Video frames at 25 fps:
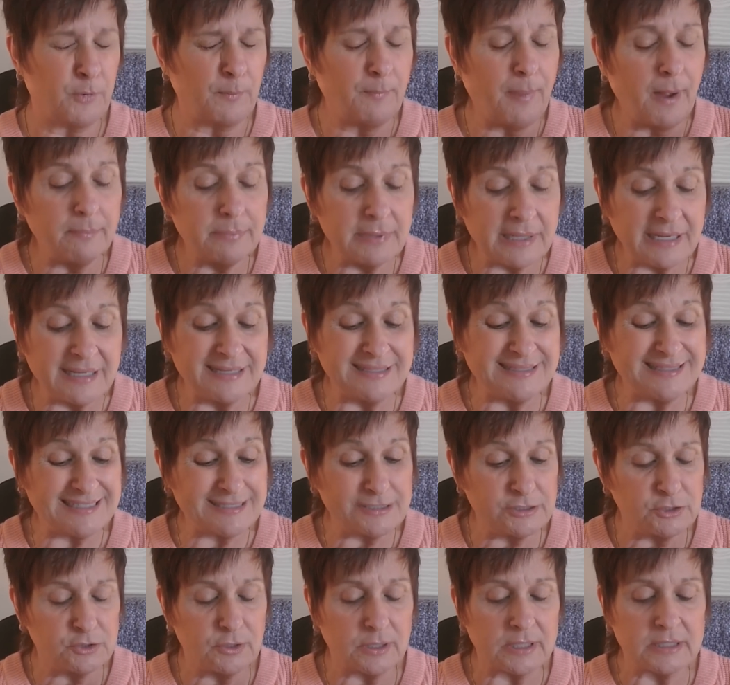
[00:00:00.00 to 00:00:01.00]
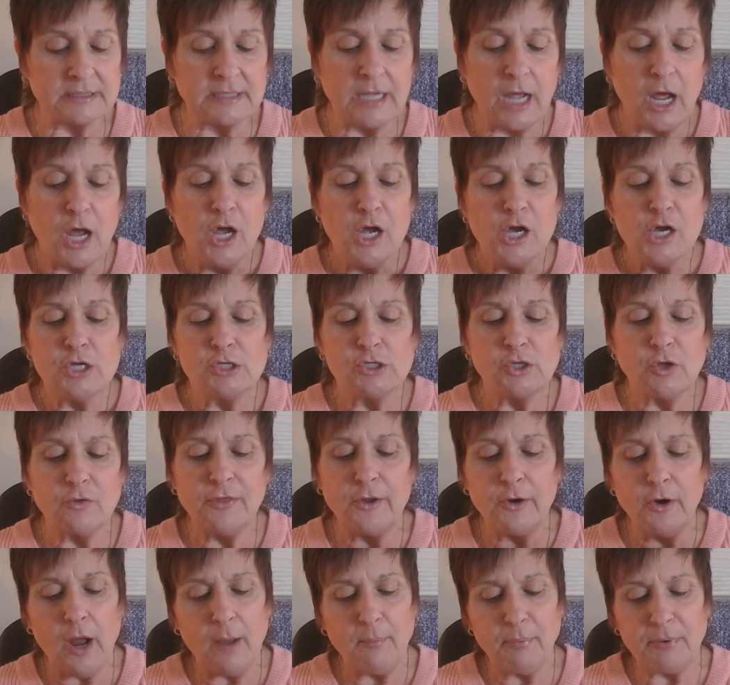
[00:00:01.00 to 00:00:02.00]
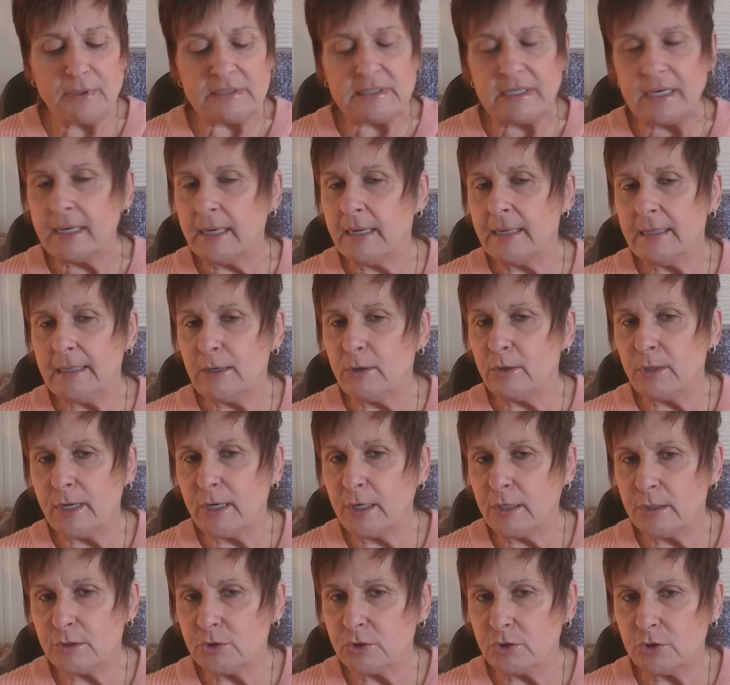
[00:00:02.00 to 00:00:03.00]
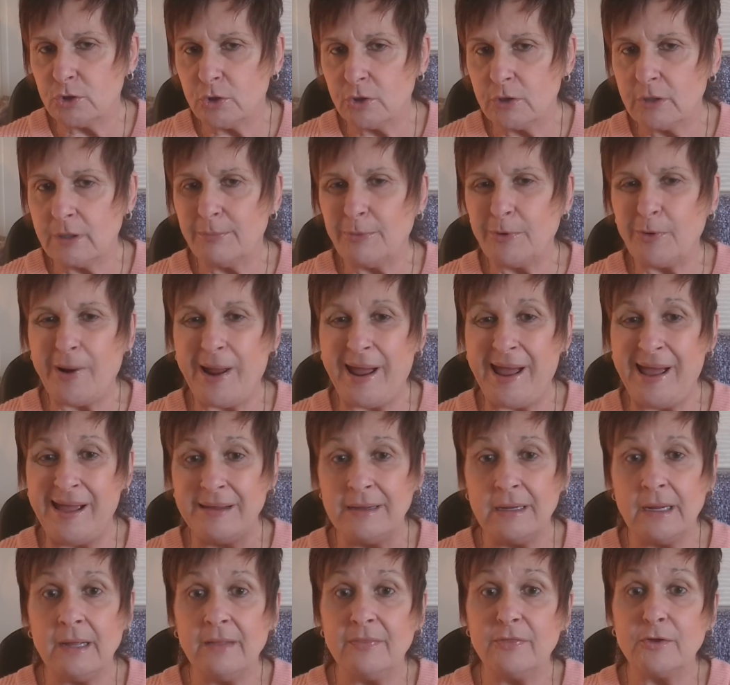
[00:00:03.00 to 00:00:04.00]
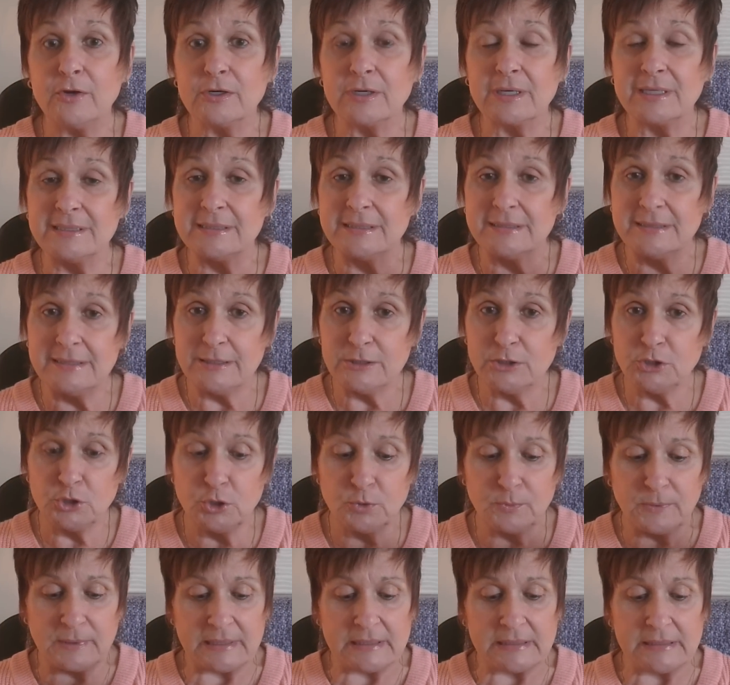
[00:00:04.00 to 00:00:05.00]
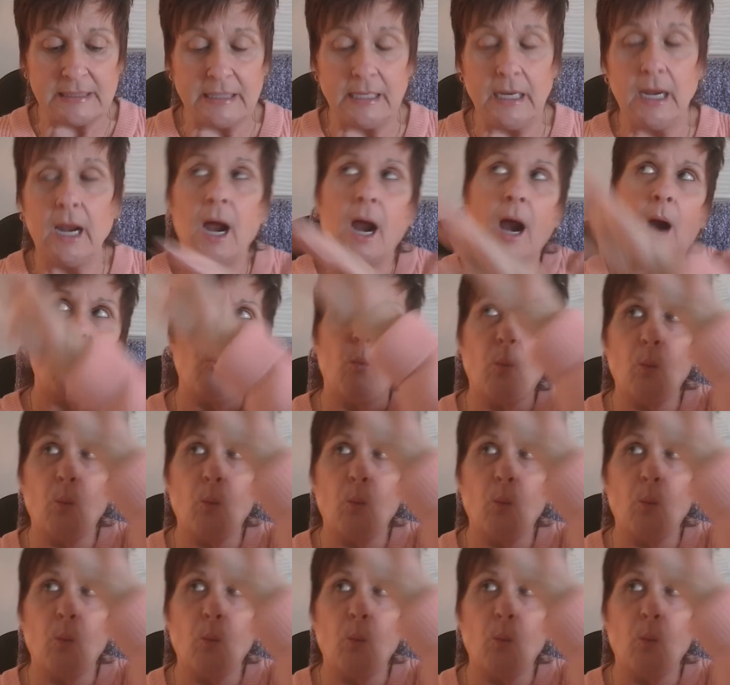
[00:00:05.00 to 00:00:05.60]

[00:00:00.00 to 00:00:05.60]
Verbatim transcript: Republican districts. So they're not particularly concerned about ending their constituency